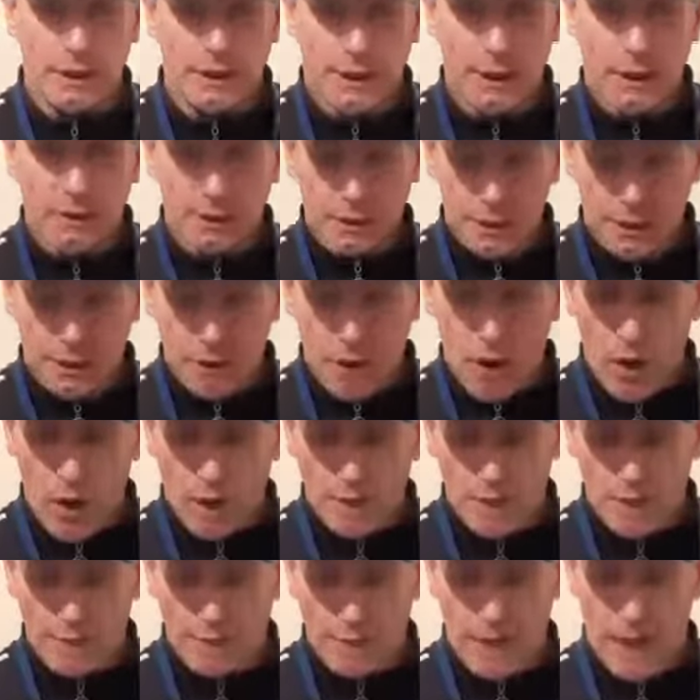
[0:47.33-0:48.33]
guilty
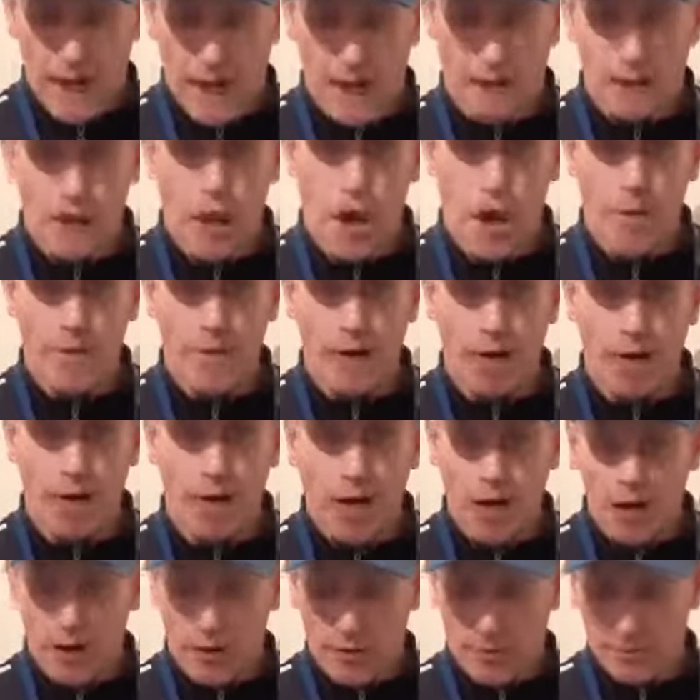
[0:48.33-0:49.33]
knowledge at common
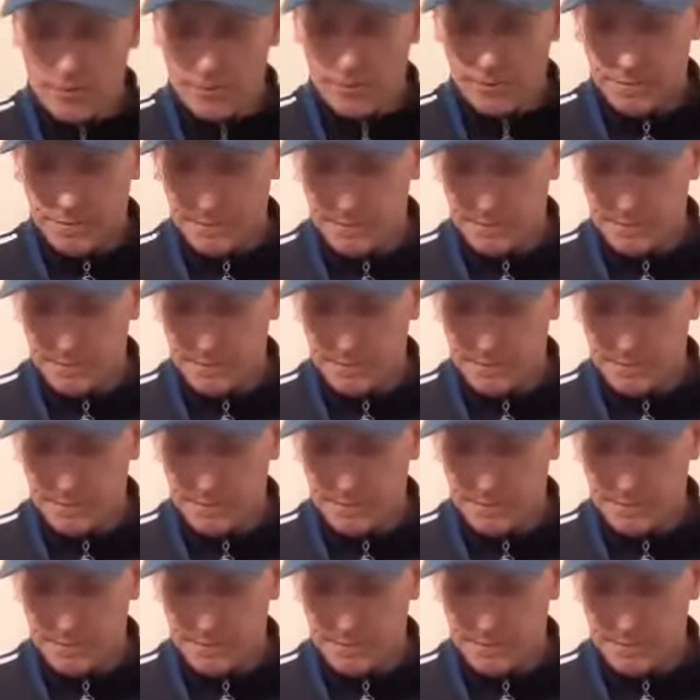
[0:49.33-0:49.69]
law.